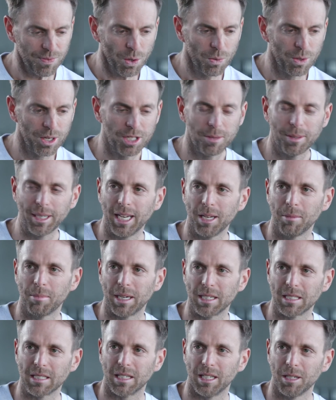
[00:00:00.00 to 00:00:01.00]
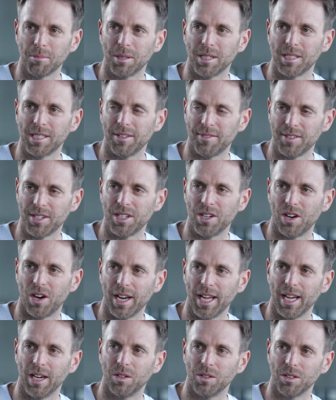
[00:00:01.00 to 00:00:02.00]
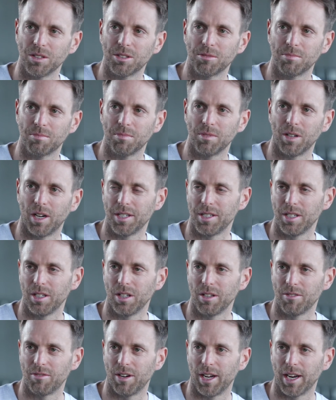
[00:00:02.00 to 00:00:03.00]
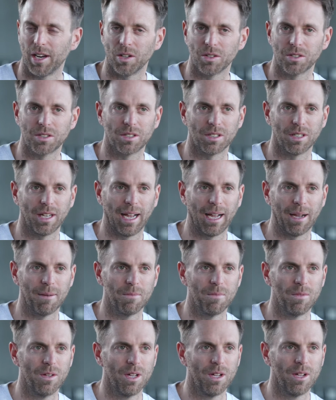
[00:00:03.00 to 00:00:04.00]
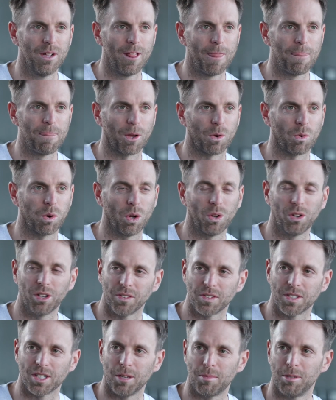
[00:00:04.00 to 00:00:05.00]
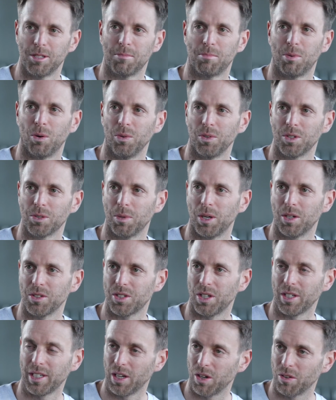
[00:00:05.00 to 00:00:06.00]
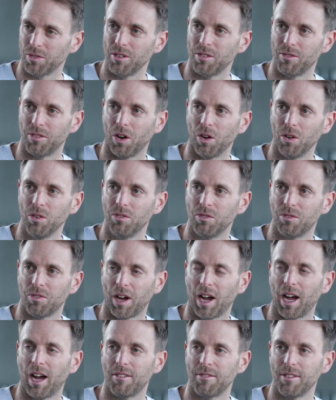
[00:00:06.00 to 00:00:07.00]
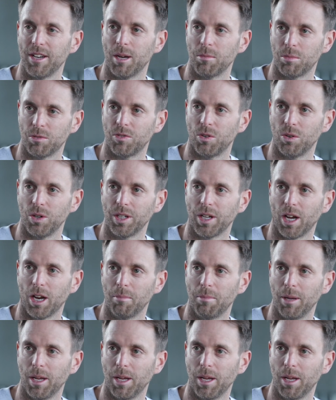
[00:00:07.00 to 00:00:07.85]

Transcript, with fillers: we need to be getting better sleep, seven to nine hours yeah. ideally for adults. Um, the quality of sleep is important as well. So get off your phone for half an hour yeah. before you go to